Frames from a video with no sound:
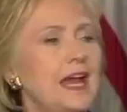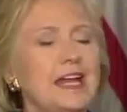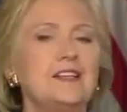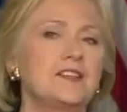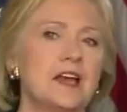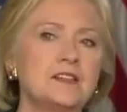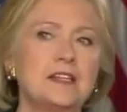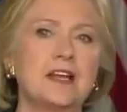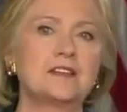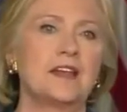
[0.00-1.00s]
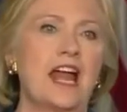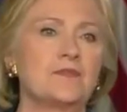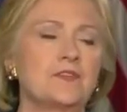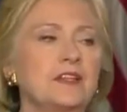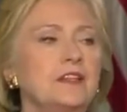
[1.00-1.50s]
He says he doesn't
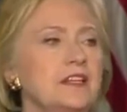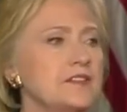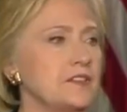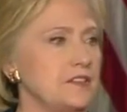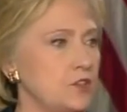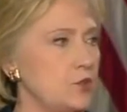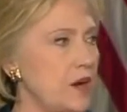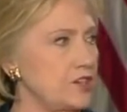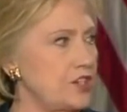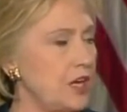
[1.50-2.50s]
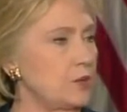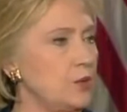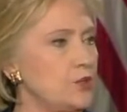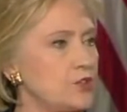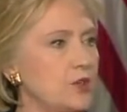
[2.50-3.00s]
have to listen to our
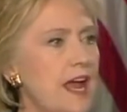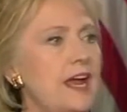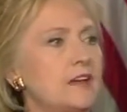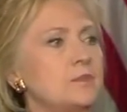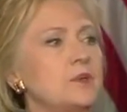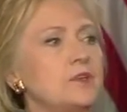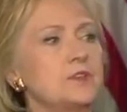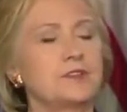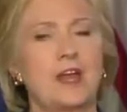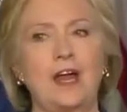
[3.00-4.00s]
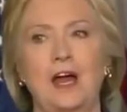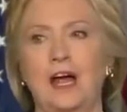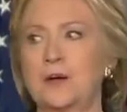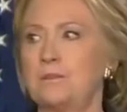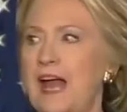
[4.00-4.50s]
generals or admirals, our
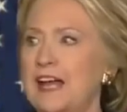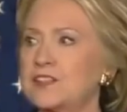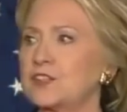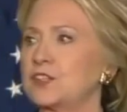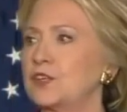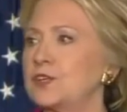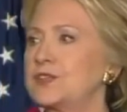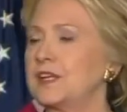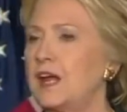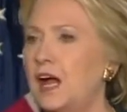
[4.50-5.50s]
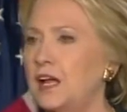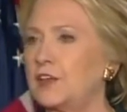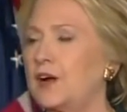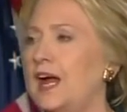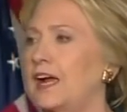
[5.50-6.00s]
ambassadors, and
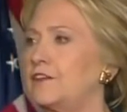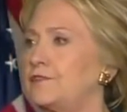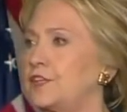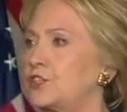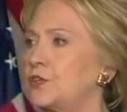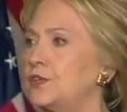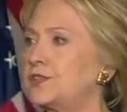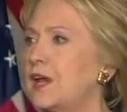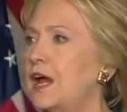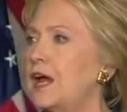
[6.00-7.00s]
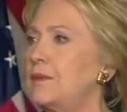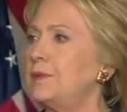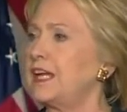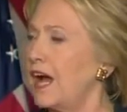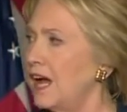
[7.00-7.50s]
other high officials
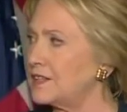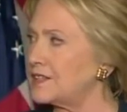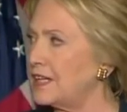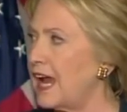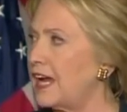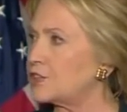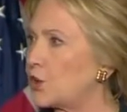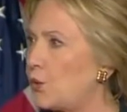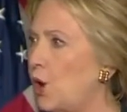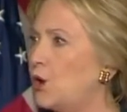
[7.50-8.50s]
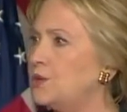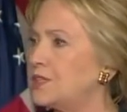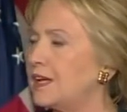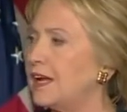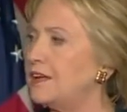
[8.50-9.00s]
because he has, quote,
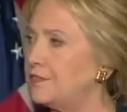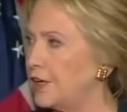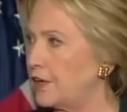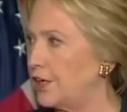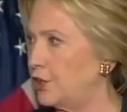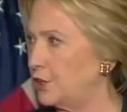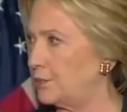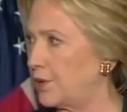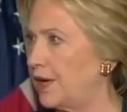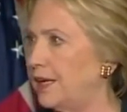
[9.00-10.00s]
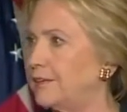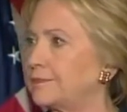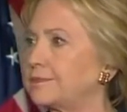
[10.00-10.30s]
a very good brain.